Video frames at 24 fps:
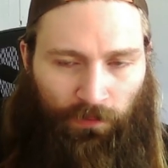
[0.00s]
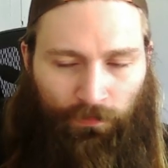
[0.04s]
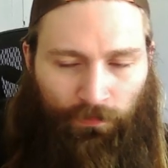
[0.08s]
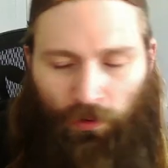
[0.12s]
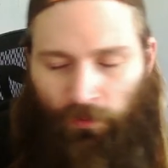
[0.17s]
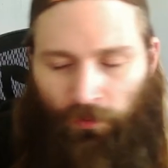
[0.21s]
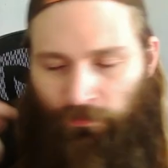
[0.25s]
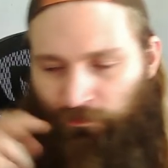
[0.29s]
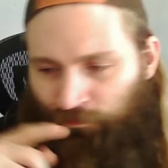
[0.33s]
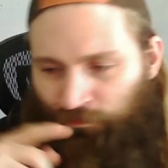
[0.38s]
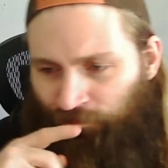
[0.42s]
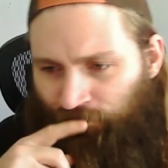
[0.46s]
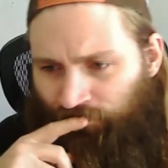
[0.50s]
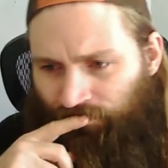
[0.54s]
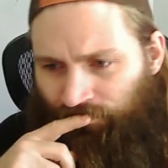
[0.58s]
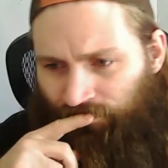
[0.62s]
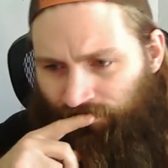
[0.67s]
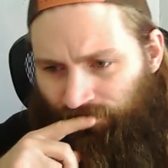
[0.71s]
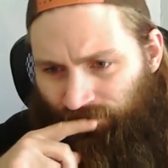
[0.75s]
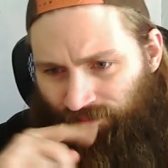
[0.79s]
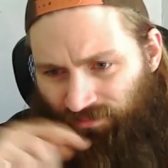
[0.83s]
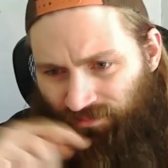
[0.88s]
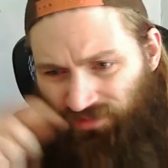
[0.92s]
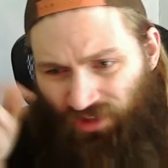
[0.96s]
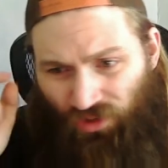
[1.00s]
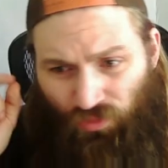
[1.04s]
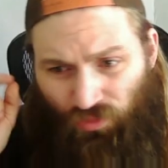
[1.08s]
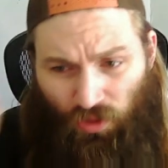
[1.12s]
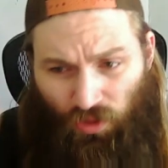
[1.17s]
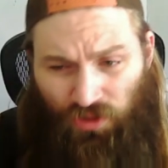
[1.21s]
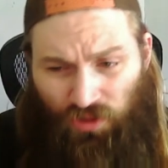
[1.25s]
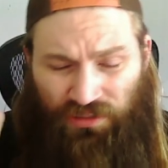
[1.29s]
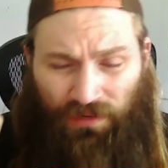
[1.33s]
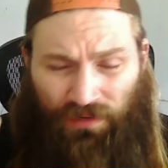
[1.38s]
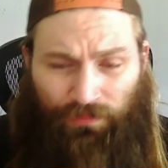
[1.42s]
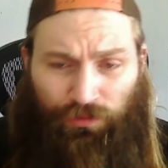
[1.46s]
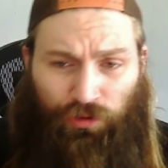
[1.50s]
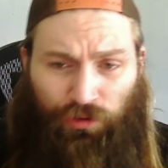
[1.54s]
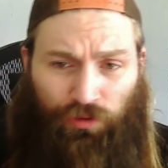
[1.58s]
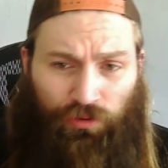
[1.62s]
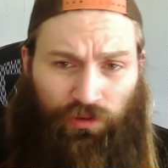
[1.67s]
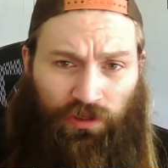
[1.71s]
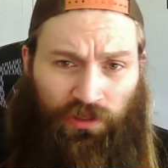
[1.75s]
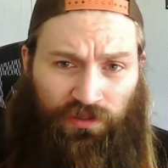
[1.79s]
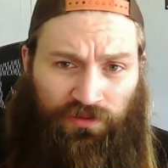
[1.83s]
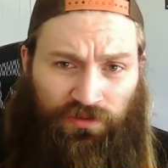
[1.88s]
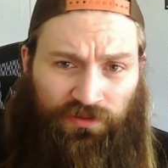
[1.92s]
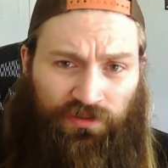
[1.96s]
But Rose
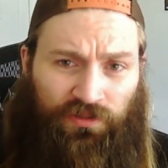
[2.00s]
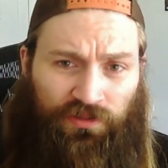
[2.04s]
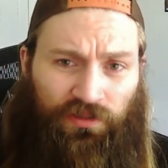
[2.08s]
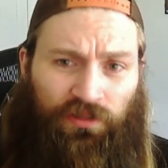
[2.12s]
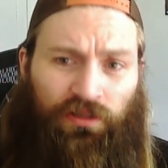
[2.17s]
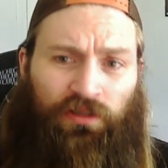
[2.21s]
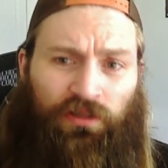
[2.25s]
Namajunas